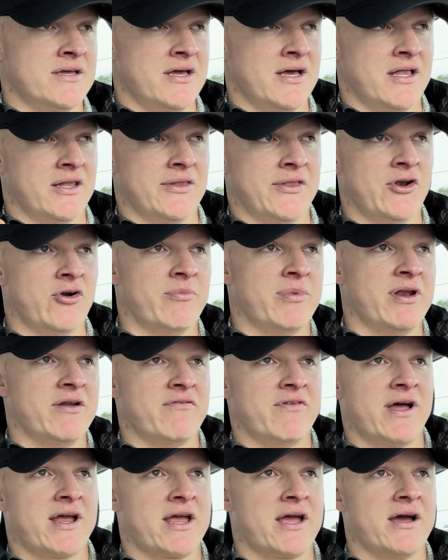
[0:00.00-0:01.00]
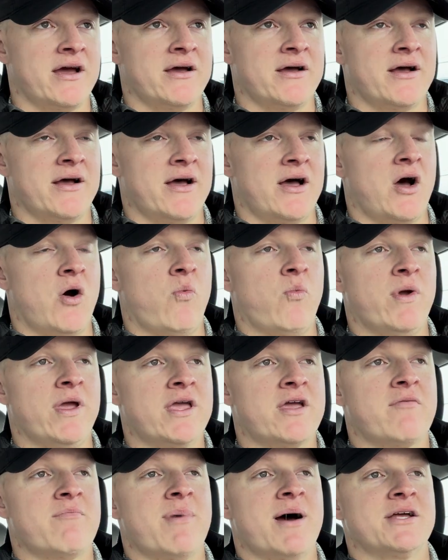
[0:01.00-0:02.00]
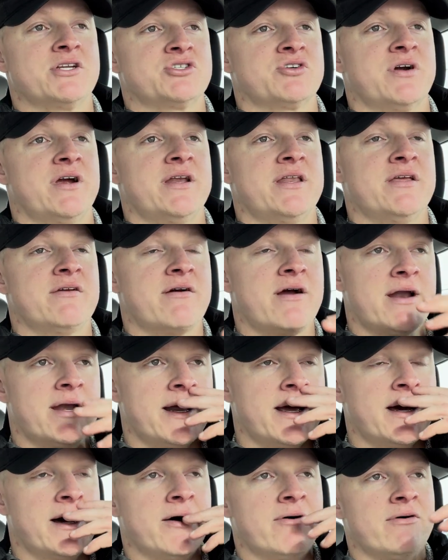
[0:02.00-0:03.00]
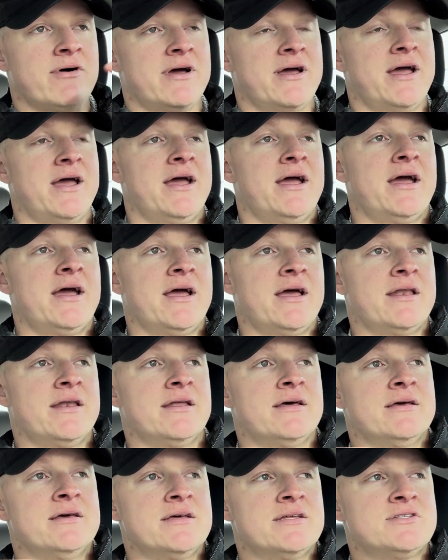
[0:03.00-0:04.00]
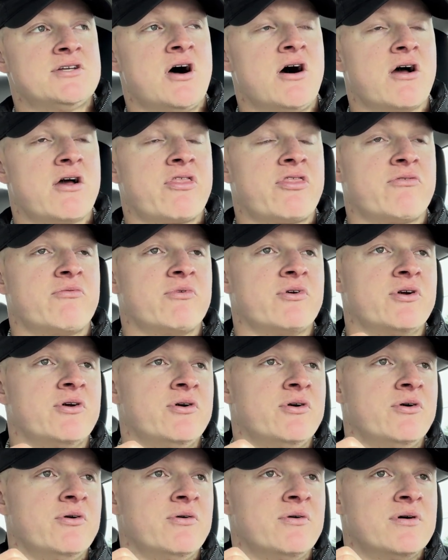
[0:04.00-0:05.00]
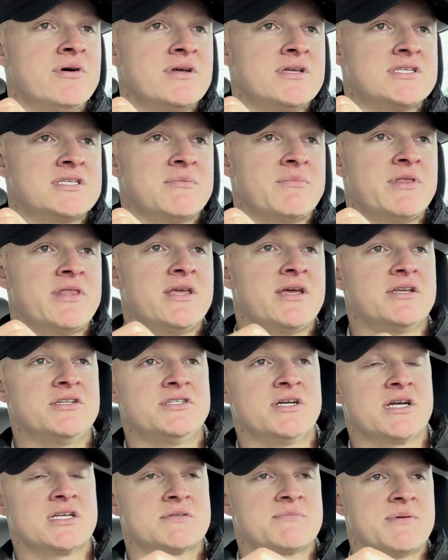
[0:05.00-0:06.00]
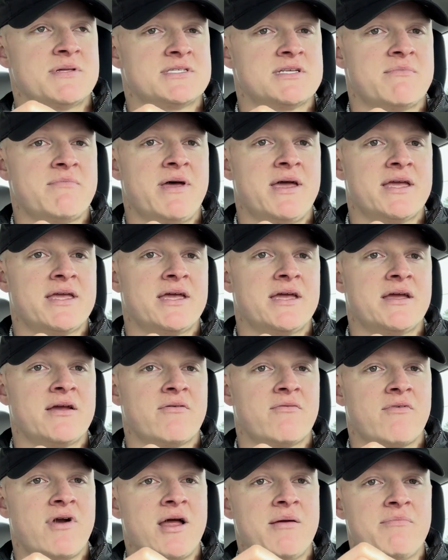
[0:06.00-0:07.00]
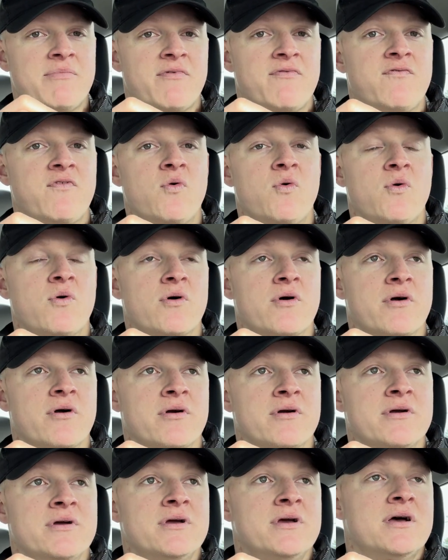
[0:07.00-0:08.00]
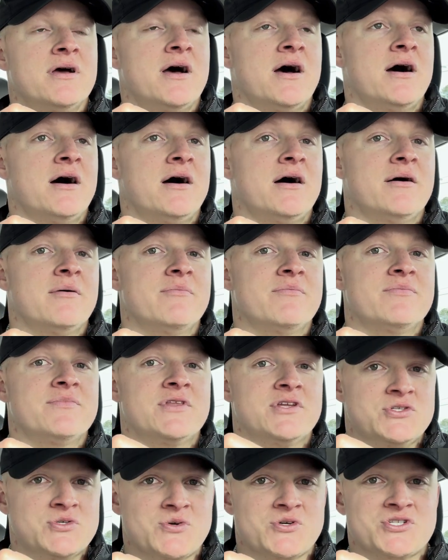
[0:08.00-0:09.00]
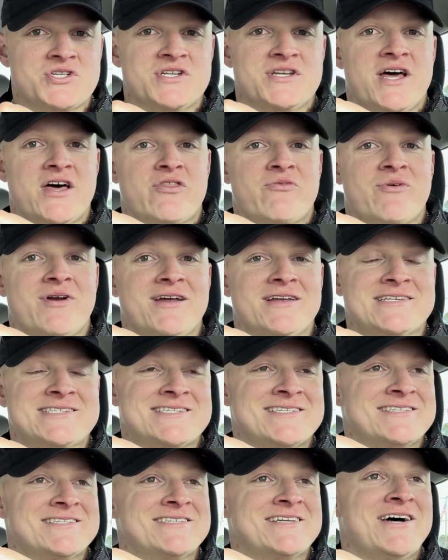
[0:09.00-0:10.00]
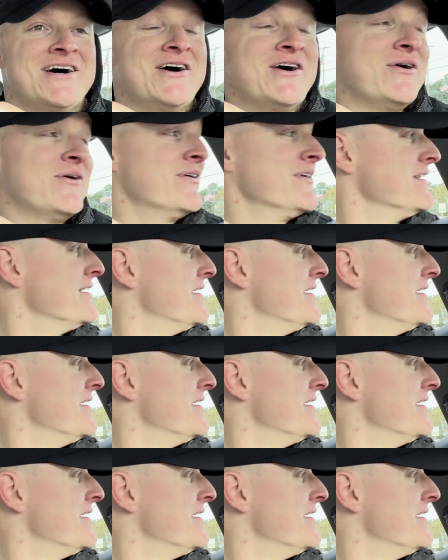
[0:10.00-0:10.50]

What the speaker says: little bit of like a week of my training right now and talk through some of the adjustments I'm making right before the Georgia Death Race. So